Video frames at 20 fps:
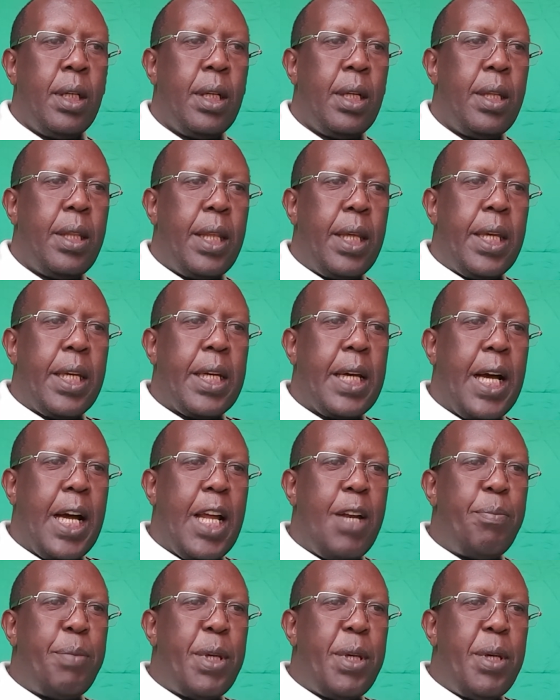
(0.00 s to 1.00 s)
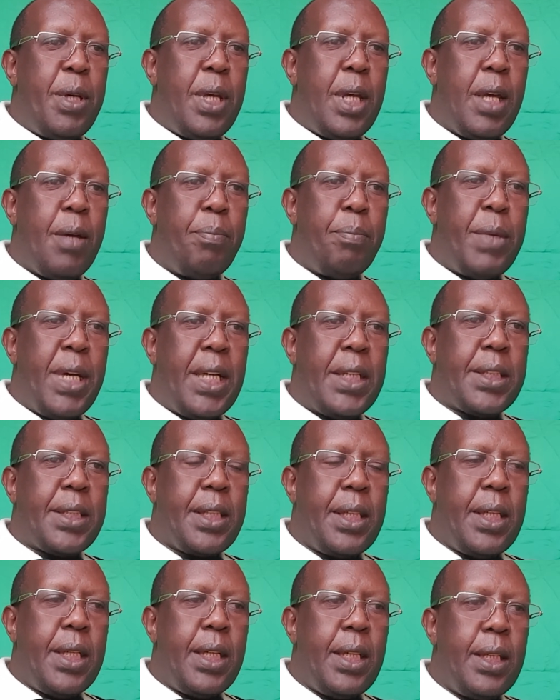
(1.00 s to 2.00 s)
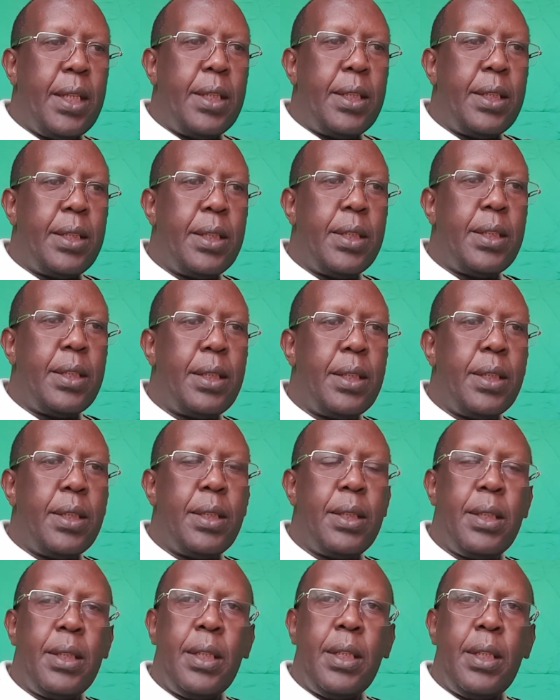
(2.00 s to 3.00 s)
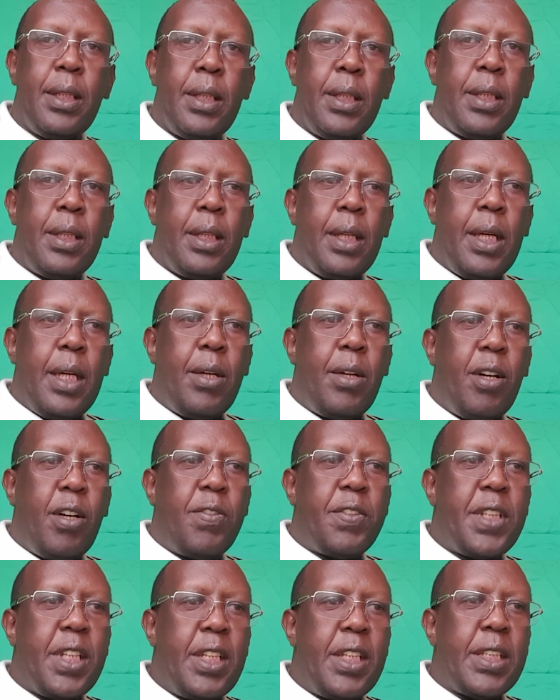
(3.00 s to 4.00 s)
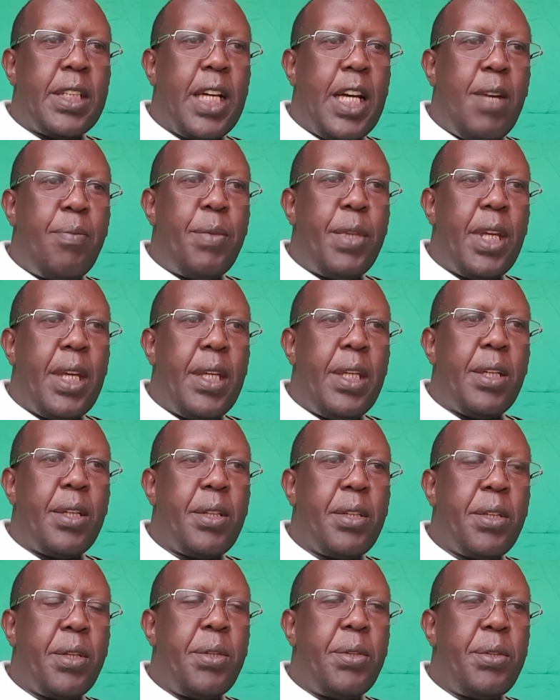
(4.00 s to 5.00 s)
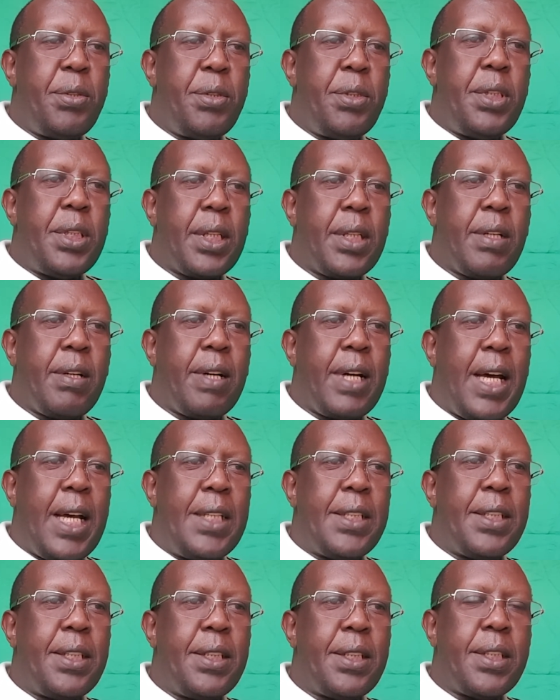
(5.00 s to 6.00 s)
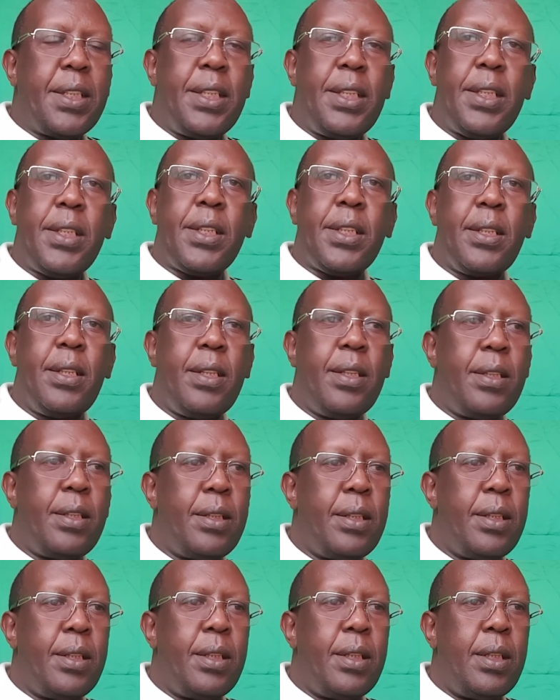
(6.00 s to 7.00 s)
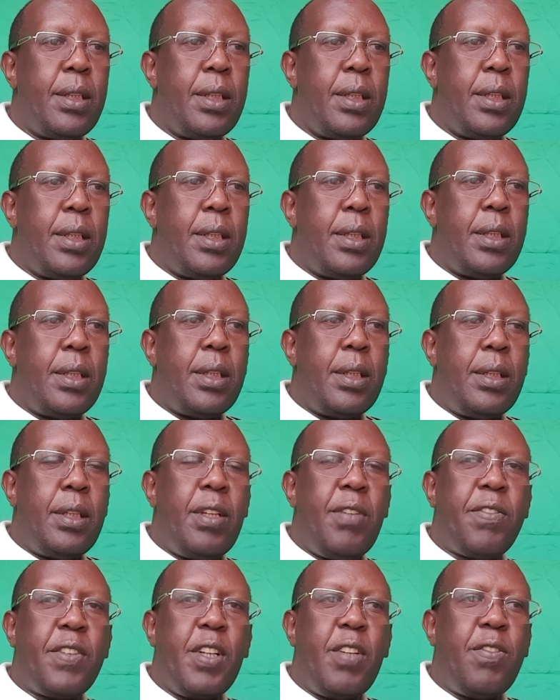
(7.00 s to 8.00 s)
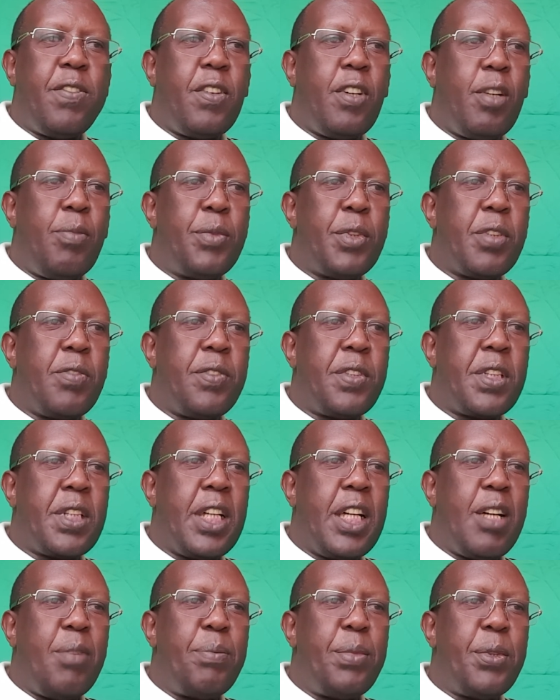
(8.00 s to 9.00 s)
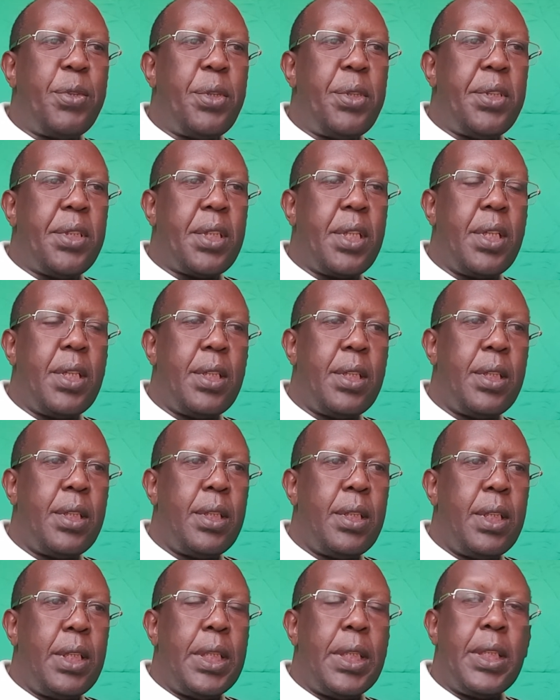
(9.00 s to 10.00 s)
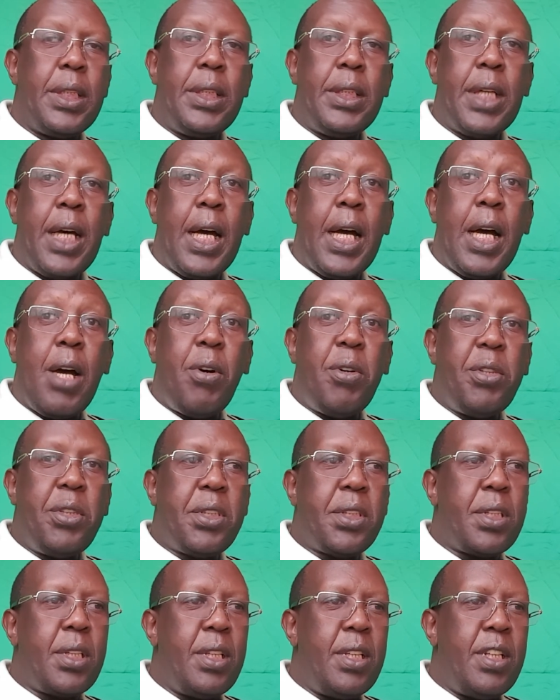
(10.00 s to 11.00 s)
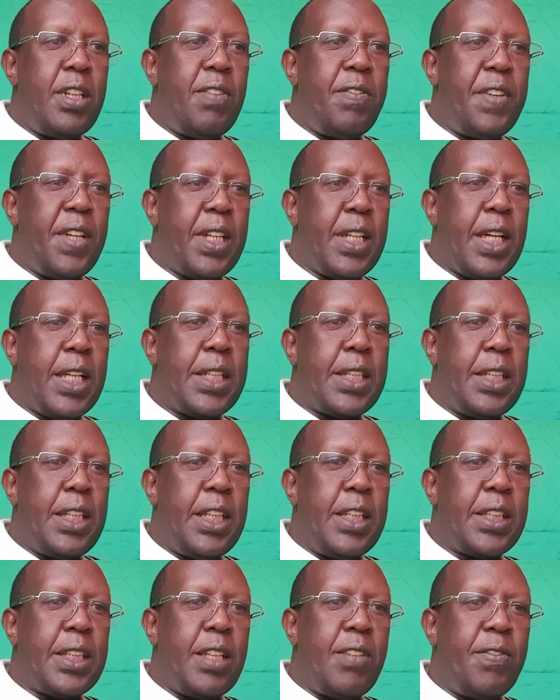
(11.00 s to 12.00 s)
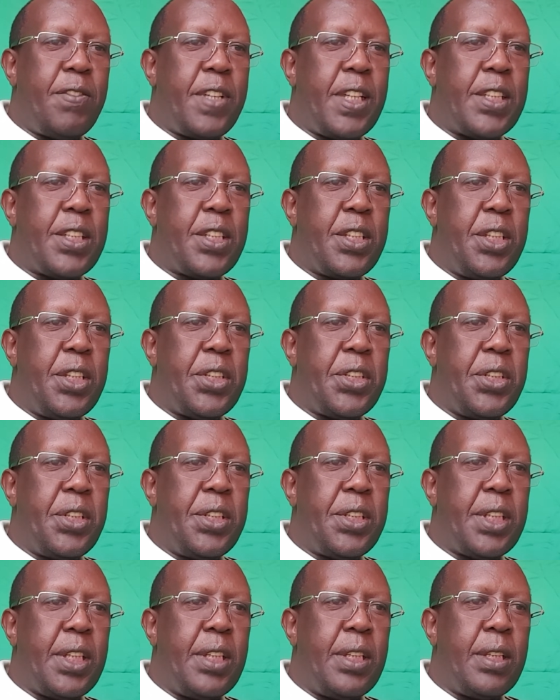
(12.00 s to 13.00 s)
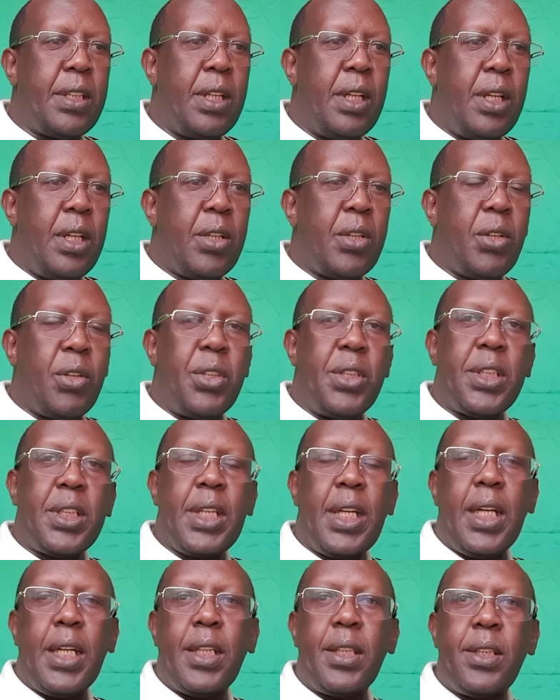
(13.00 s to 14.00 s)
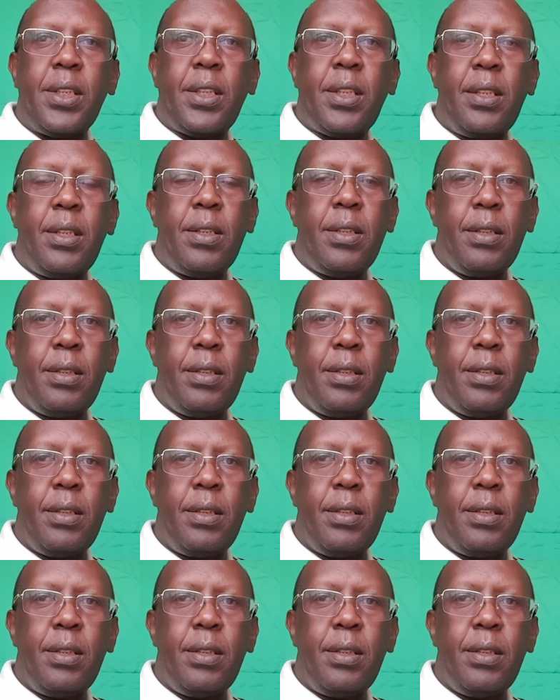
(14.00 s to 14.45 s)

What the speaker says: They can be messy, and oftentimes they include crises, different forms of troubles, doubts, difficulties, and frustrations and concerns.